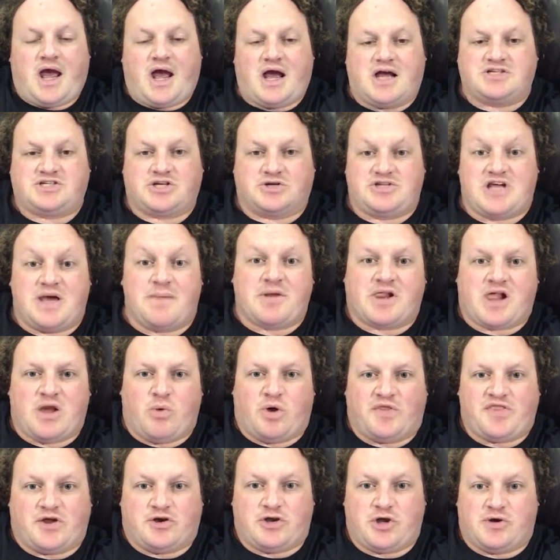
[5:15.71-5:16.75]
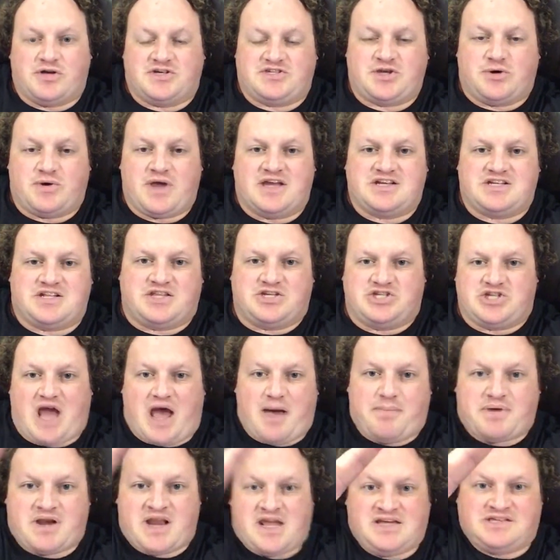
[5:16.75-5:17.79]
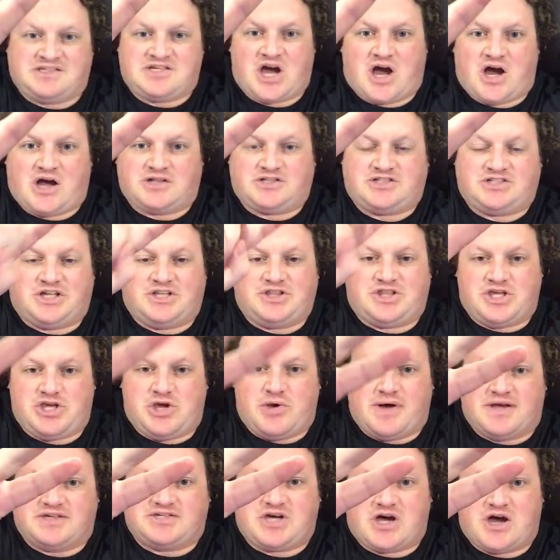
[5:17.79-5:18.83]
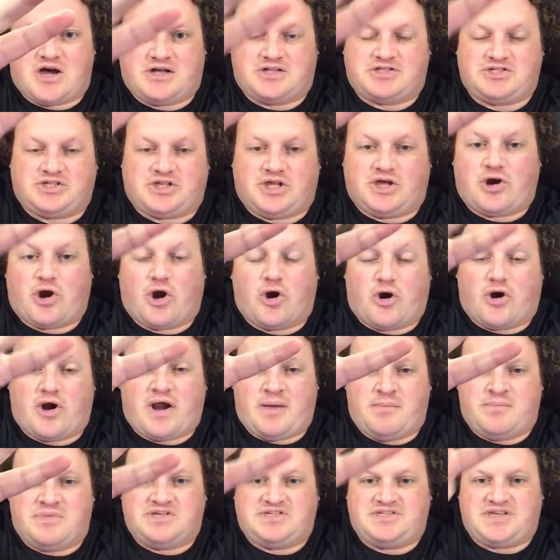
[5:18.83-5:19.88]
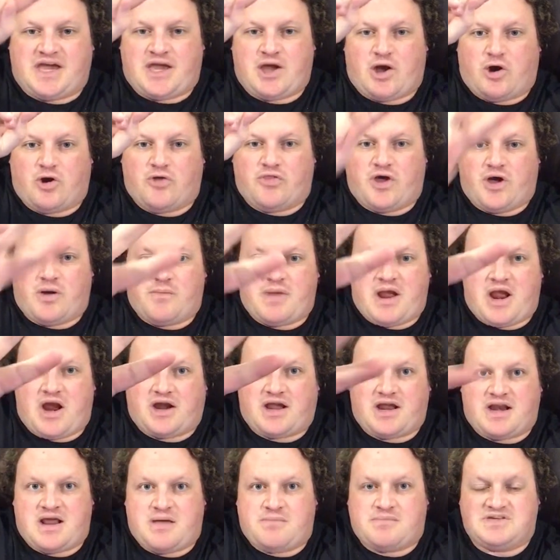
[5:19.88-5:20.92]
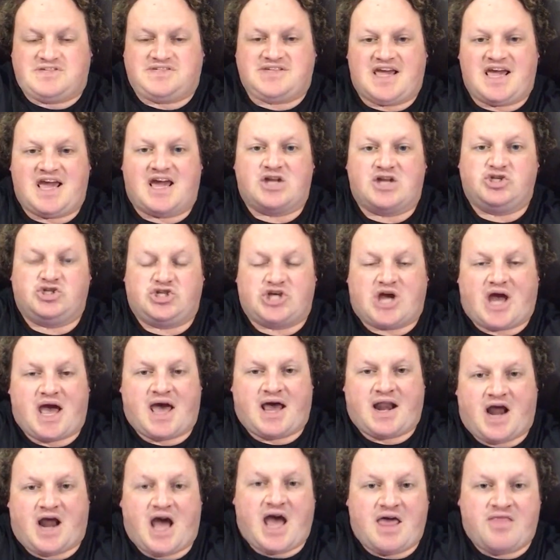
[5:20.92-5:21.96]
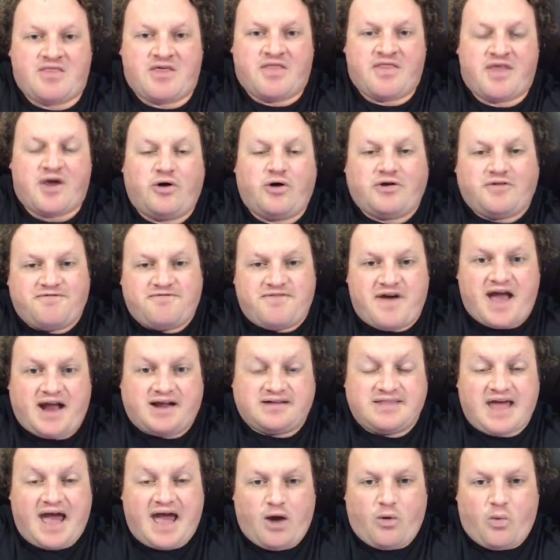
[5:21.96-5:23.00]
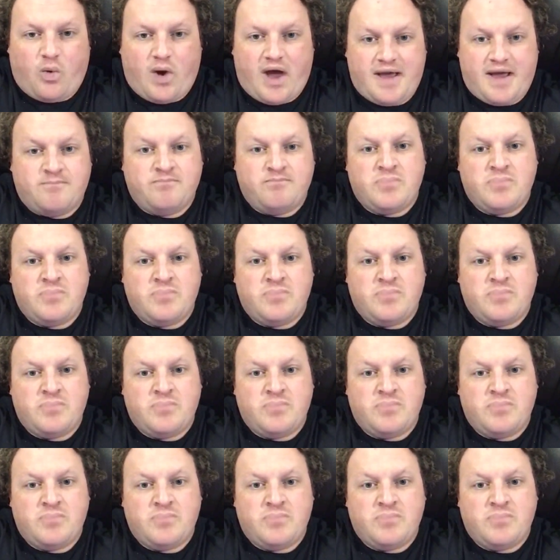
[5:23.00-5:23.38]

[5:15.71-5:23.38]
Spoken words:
So typically what they'll do is they'll get to the Japanese consulate, the U.S. consulate, or embassy, or the American embassy in China, and then they'll defect that way.